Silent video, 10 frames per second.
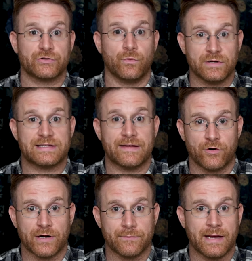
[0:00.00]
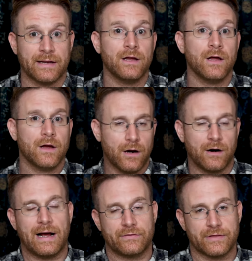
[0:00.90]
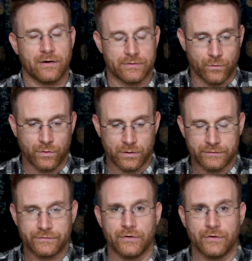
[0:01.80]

The ones they've already made are out there in the world,